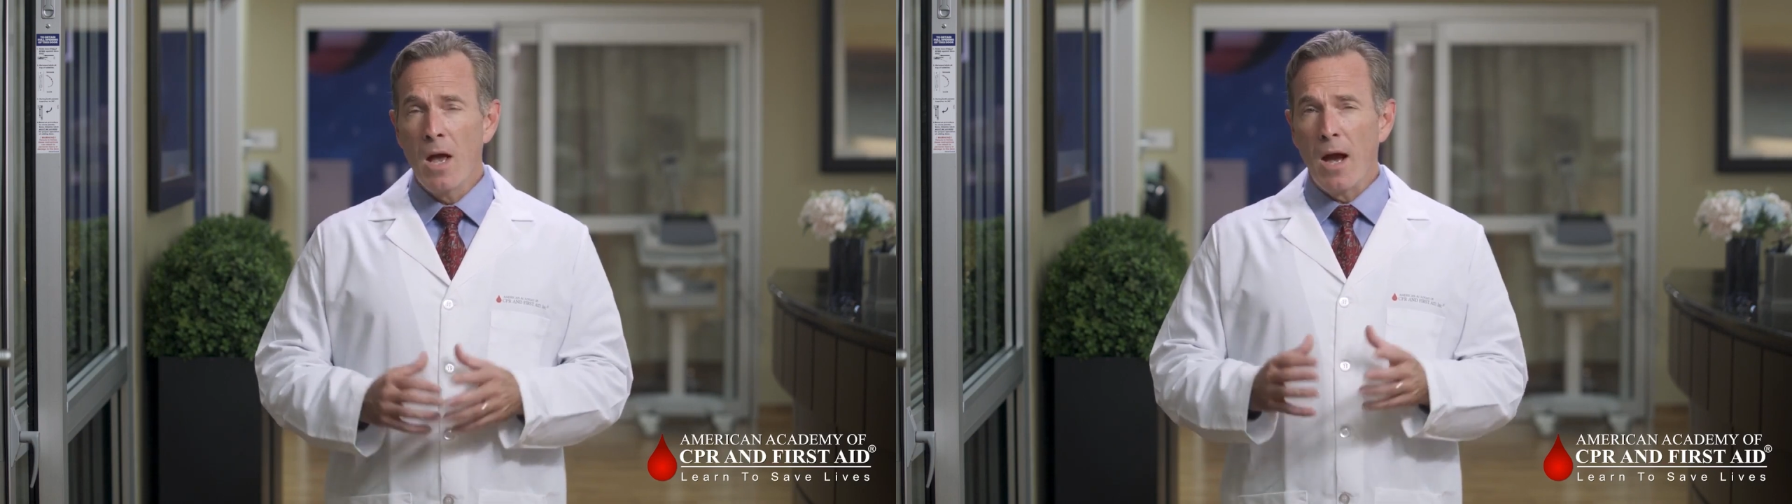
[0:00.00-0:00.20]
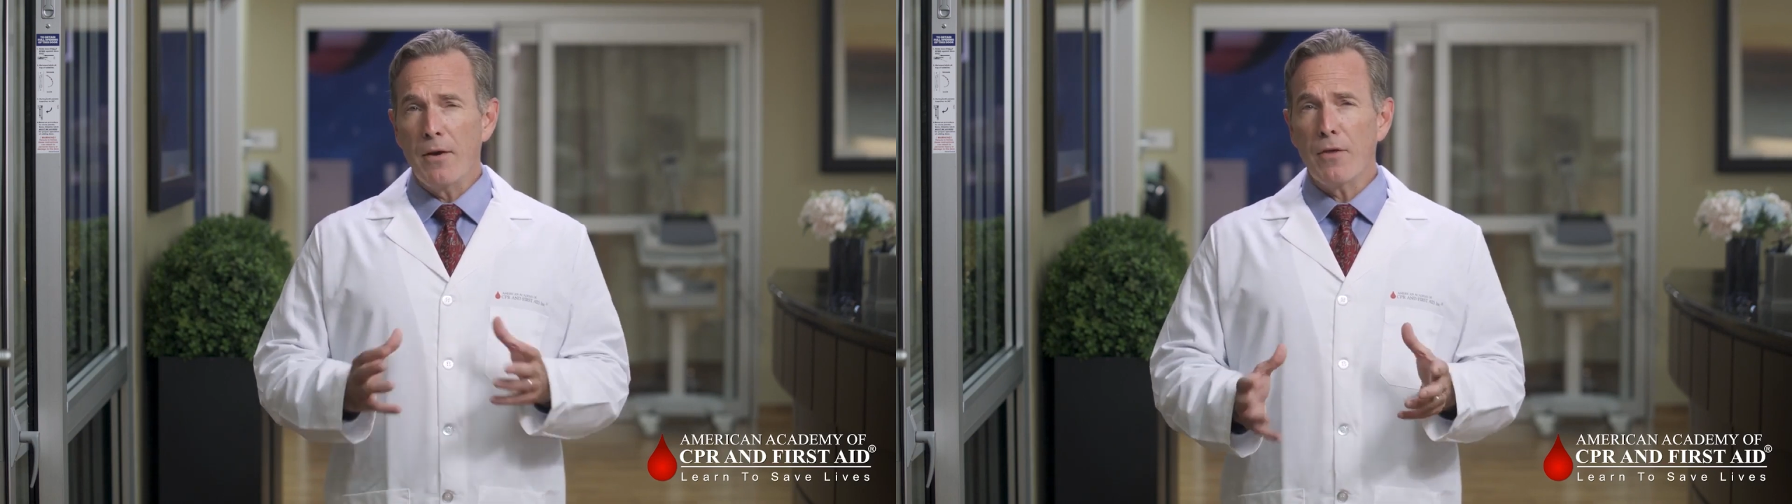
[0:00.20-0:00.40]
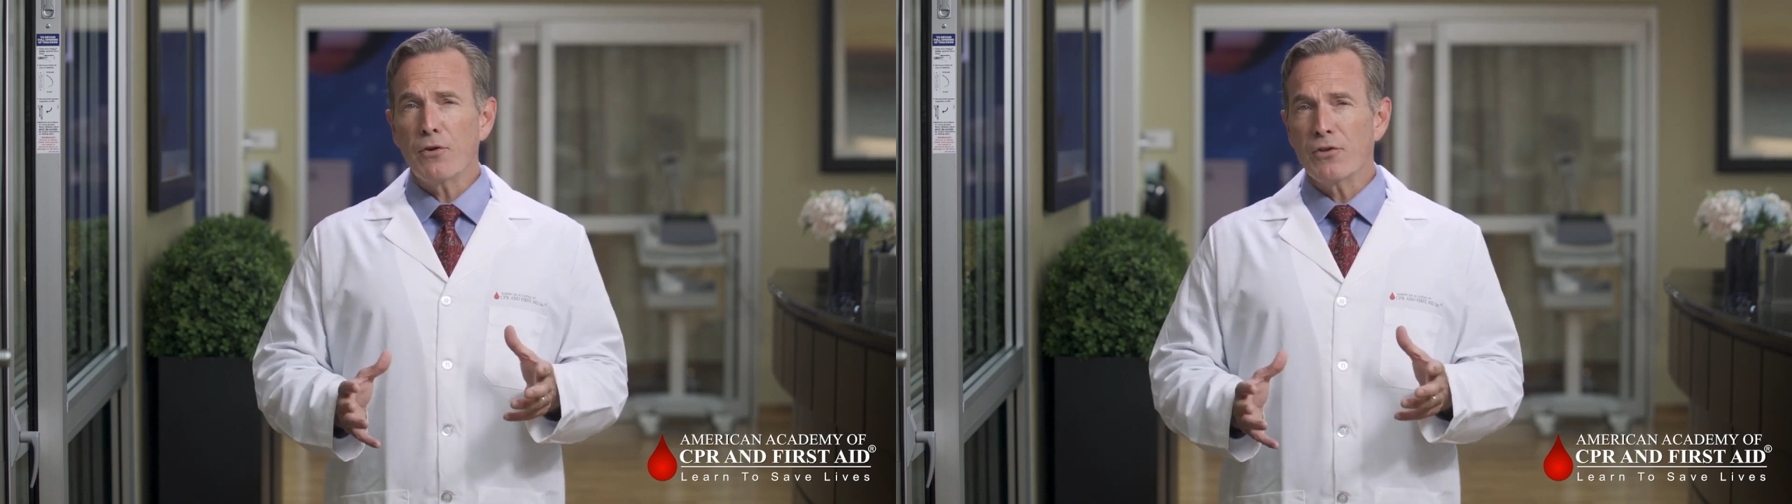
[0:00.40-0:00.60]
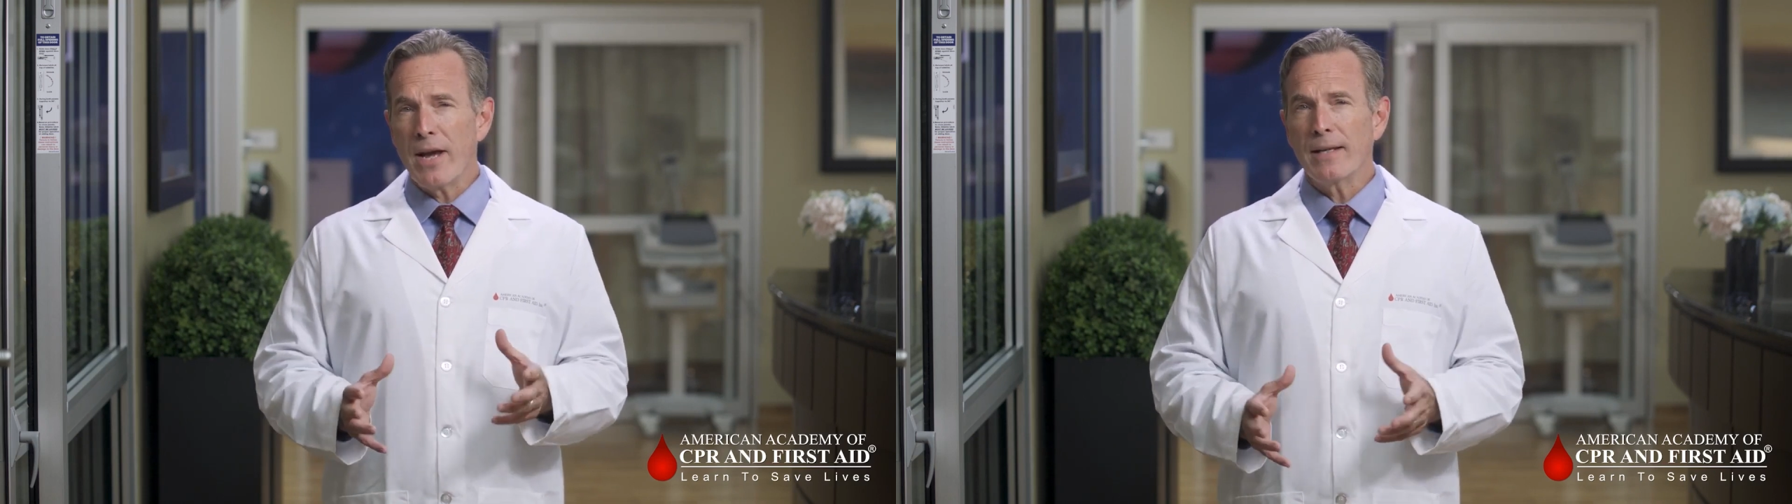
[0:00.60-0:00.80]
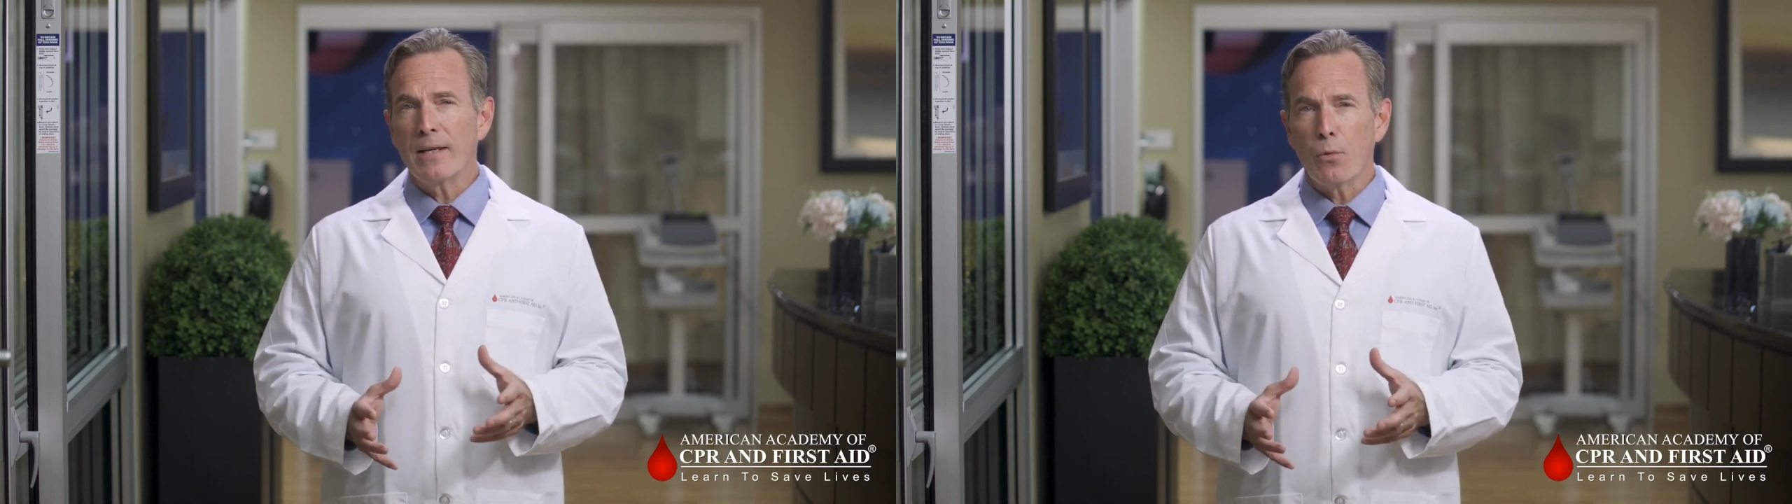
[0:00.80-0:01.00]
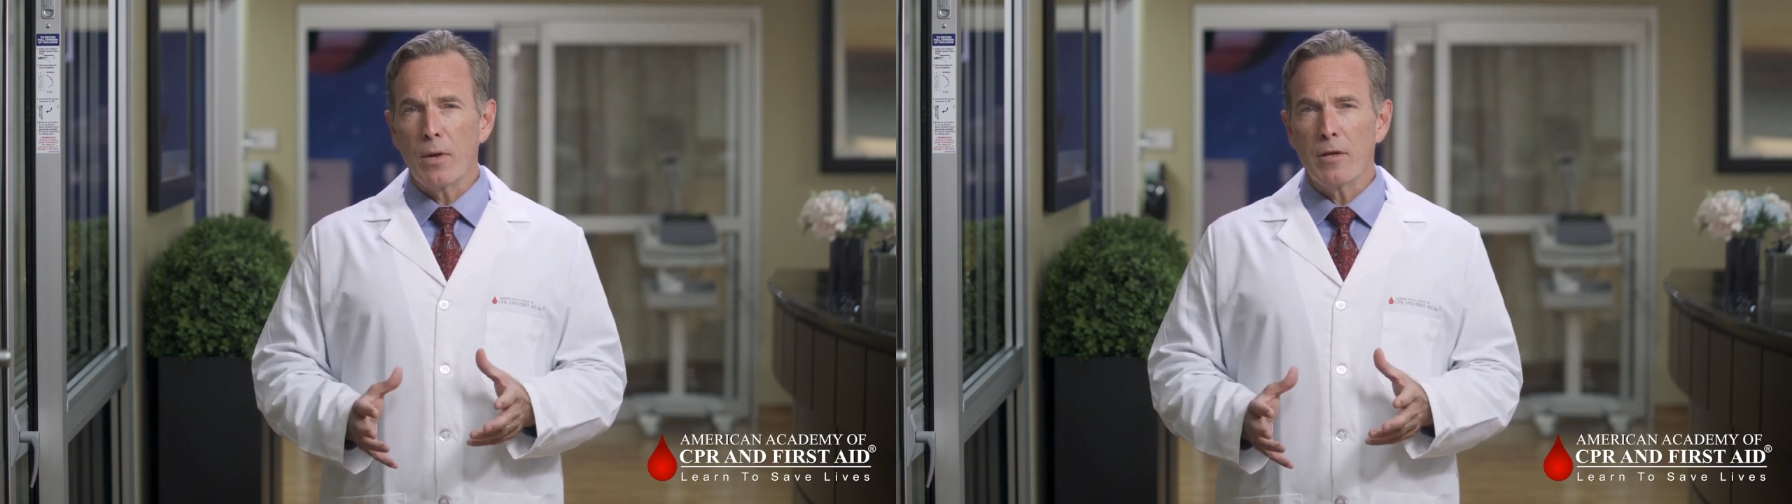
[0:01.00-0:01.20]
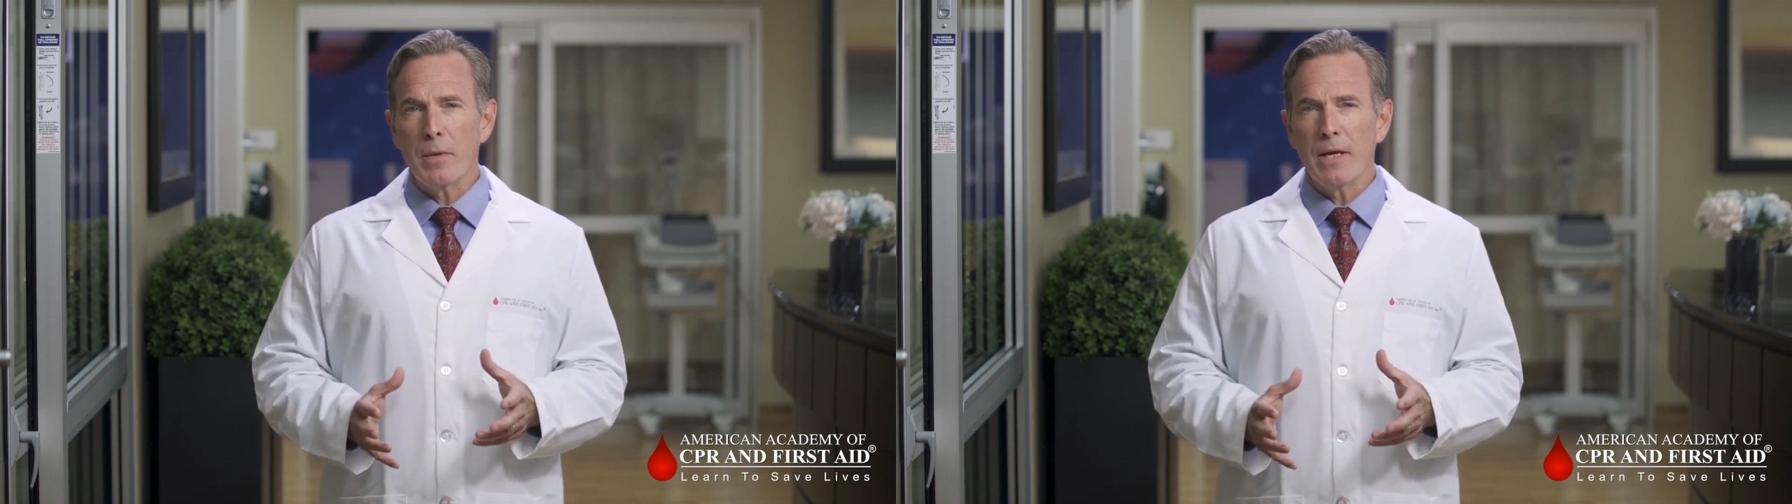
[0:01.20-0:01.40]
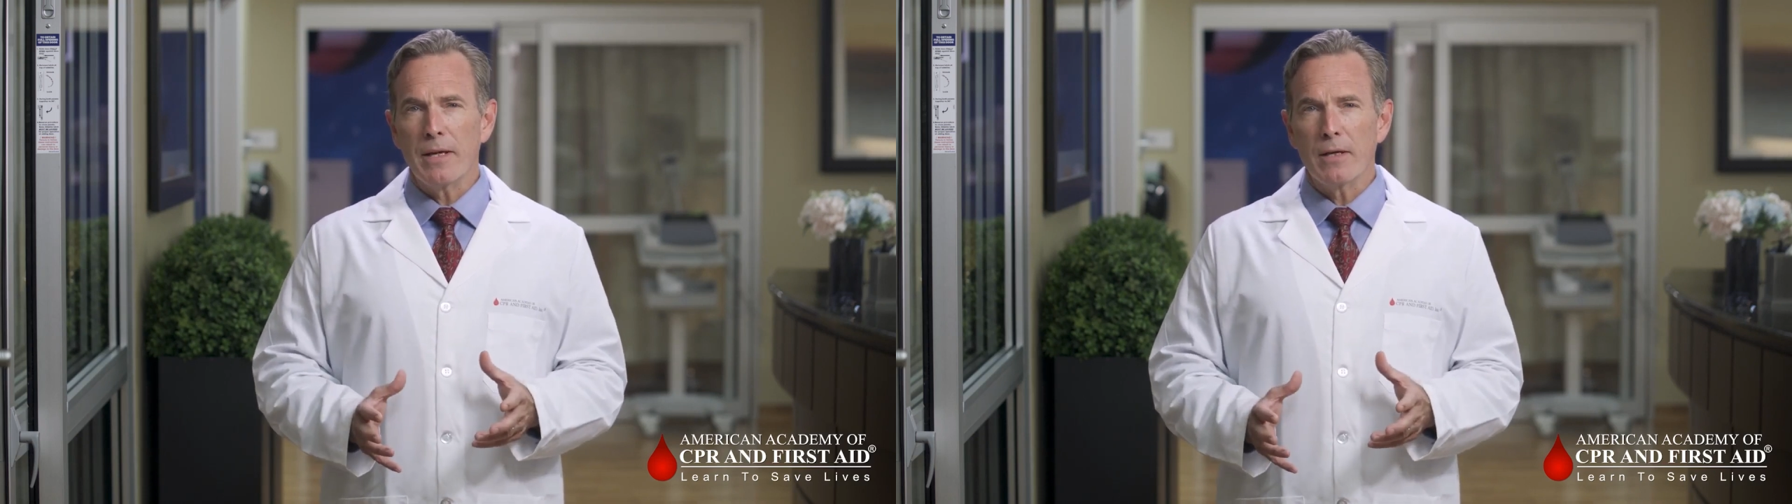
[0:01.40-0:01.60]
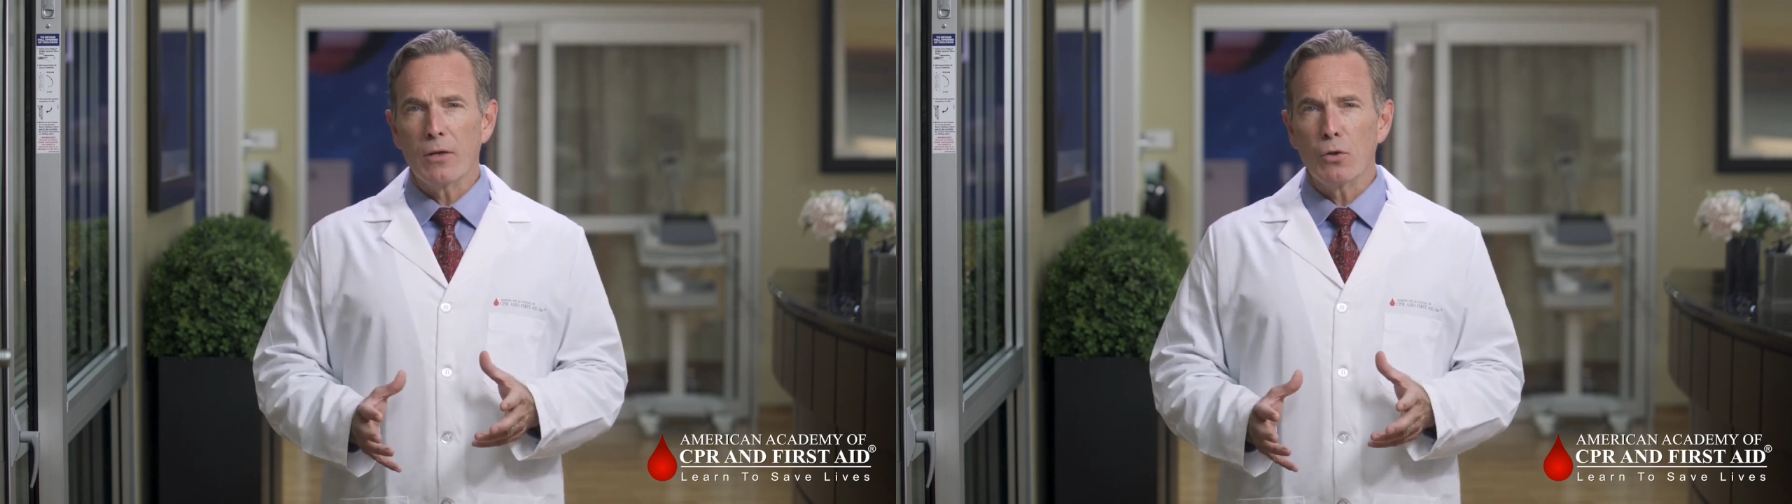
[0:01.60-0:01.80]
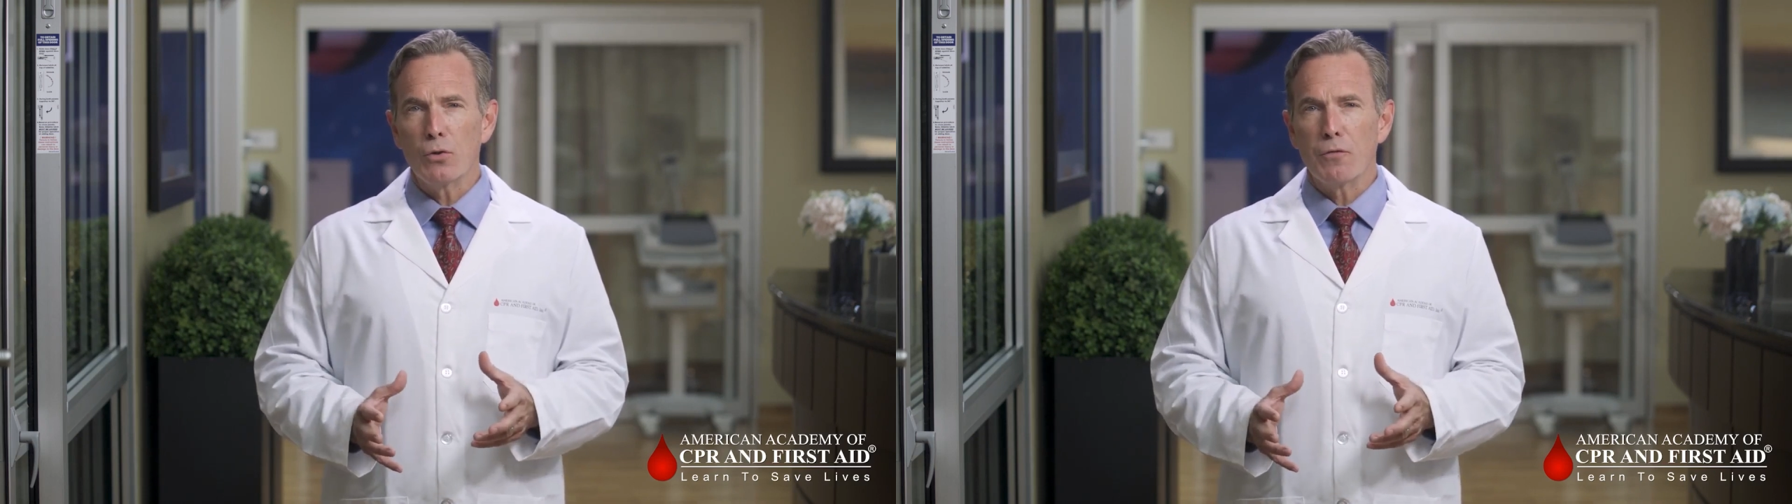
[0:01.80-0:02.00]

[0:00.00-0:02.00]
Another deadly arrhythmia includes